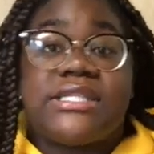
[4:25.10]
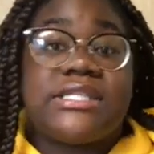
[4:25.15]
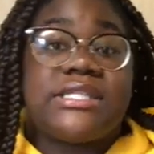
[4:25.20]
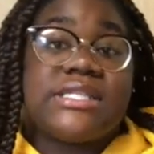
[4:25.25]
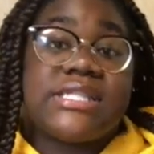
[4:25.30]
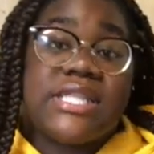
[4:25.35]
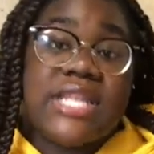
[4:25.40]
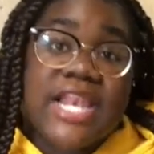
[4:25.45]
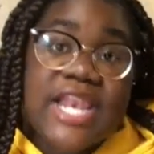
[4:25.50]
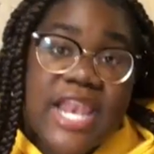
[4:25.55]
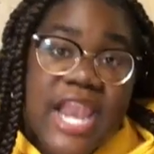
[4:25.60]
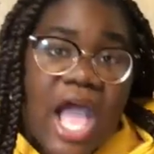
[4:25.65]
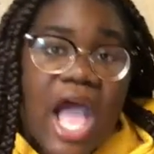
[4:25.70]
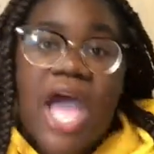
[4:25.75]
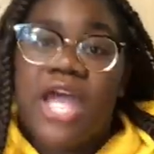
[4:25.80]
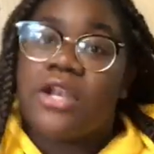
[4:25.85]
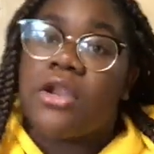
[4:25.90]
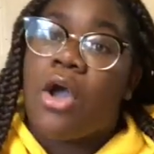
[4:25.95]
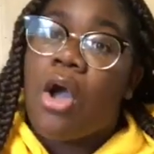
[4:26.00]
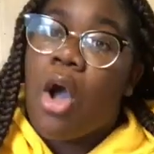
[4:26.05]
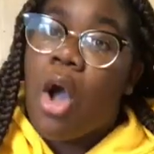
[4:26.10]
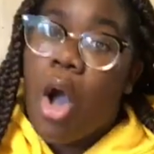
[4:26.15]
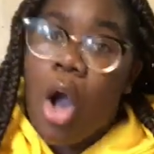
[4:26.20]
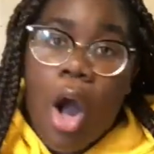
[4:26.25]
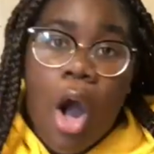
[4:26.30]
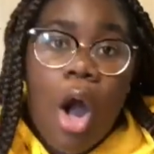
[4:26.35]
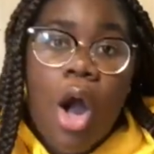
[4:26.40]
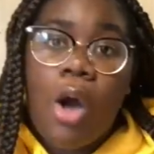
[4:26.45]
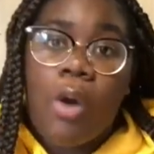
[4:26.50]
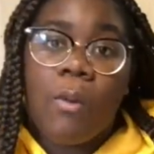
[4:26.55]
not
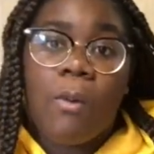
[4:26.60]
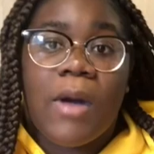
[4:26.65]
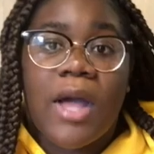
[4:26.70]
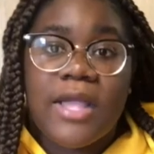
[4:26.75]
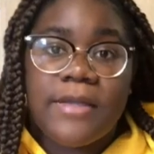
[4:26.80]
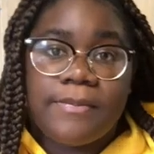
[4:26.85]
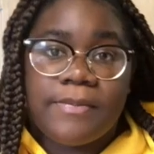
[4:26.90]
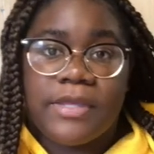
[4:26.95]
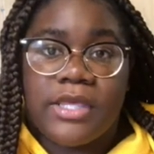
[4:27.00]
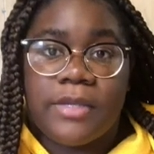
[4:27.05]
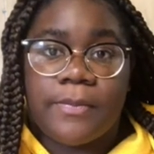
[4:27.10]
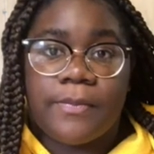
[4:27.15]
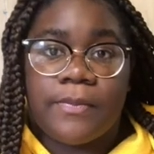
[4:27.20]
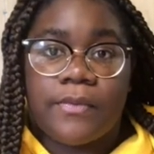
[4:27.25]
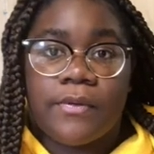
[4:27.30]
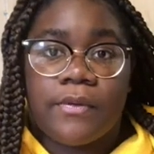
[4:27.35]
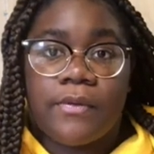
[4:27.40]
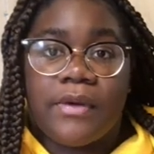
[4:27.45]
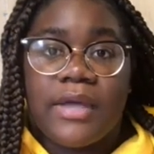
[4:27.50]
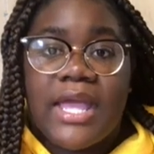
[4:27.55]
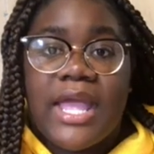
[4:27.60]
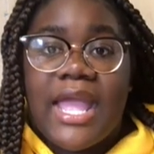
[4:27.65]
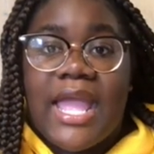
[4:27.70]
all white people.